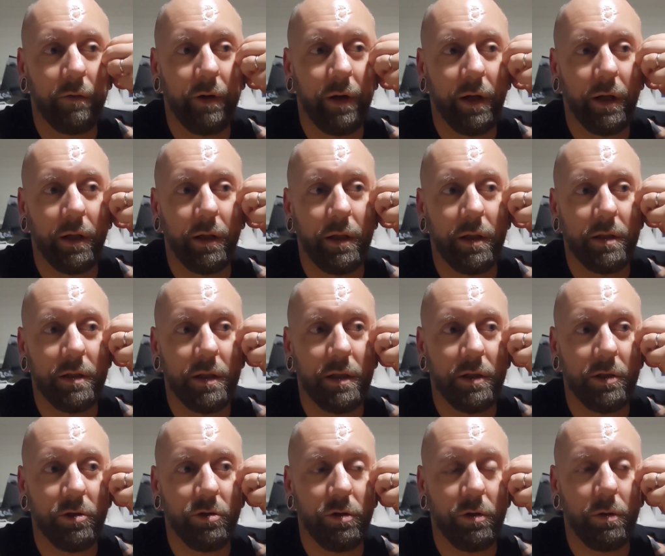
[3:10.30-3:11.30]
I reckon this
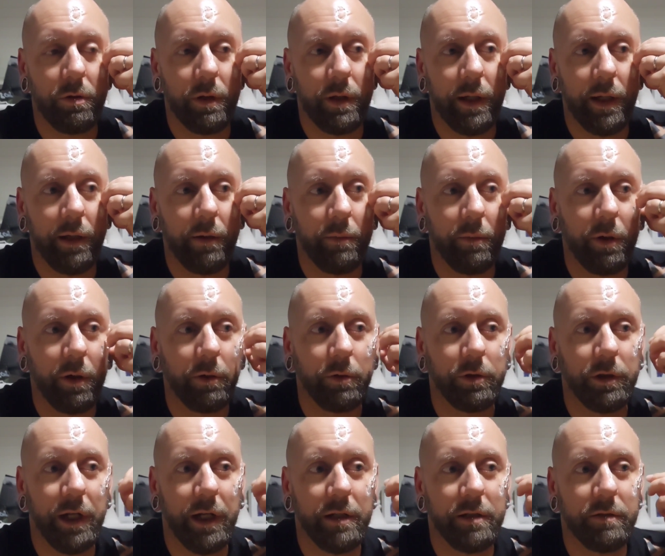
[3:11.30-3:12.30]
is truly how Michael
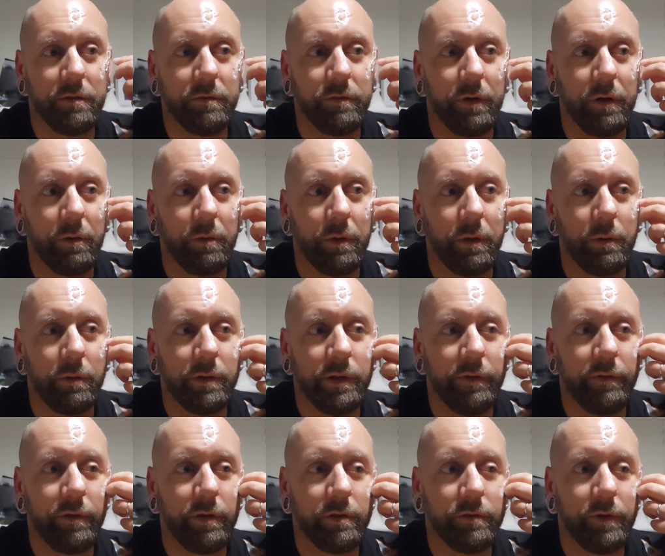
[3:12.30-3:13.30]
Jackson felt when he was
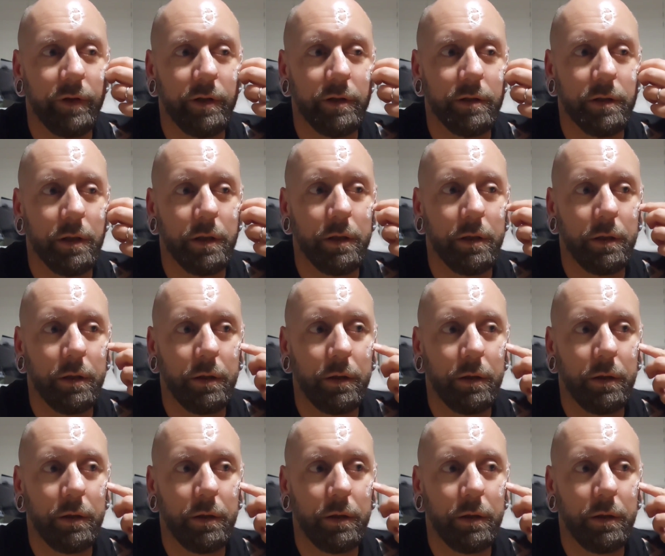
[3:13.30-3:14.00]
having his face done.